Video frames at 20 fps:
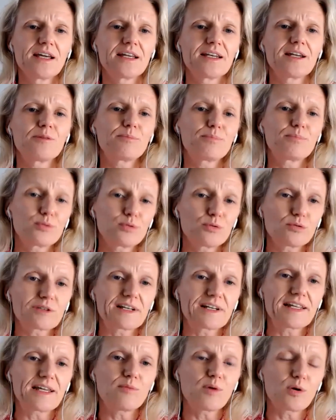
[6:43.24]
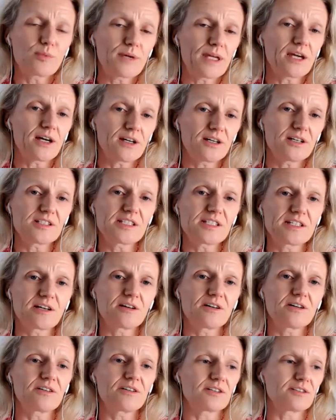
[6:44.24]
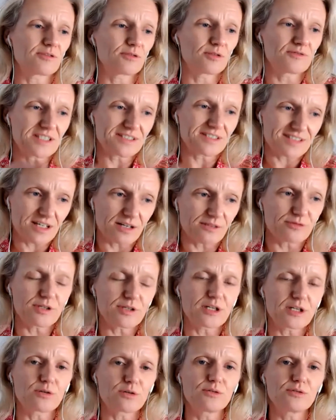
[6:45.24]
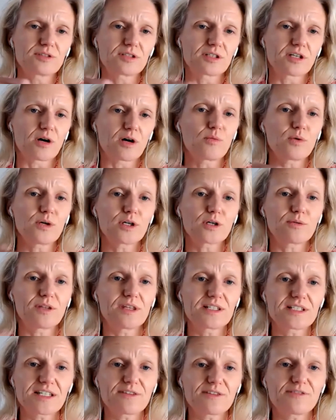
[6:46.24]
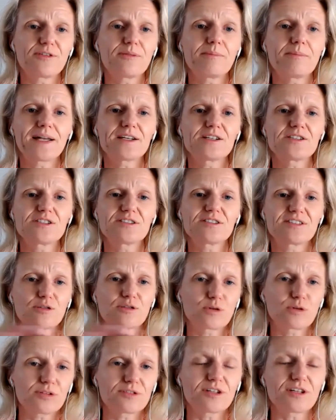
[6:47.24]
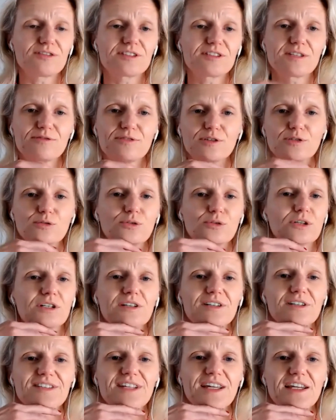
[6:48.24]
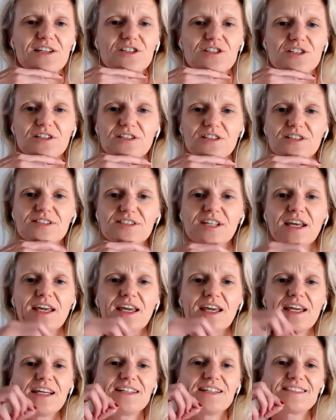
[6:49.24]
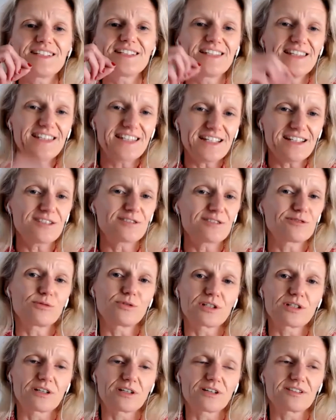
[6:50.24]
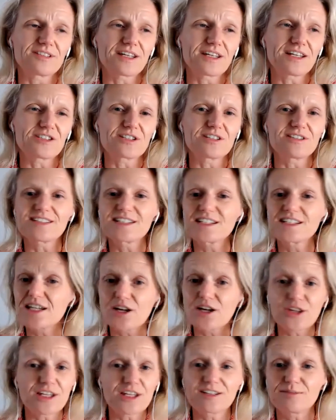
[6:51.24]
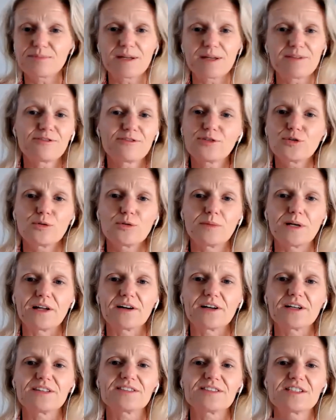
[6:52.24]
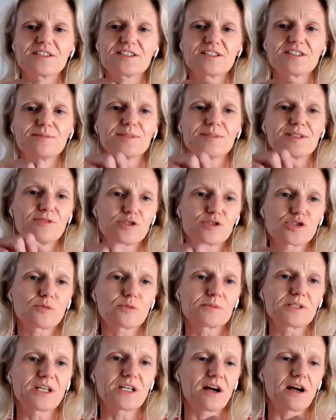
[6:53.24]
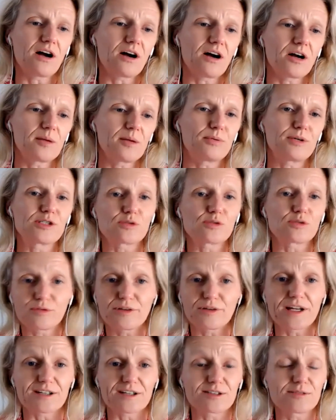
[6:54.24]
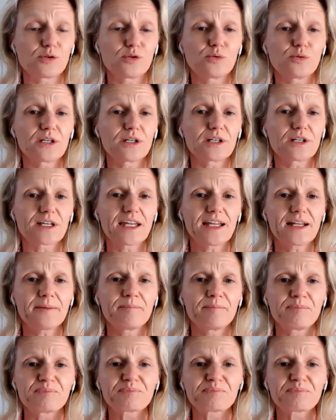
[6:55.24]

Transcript: Now, broadly, what we heard in our sort of discovery calls and our work with the different managers across those different organisations is in these organisations, nothing's been formalised in terms of adopting hybrid or flexible working.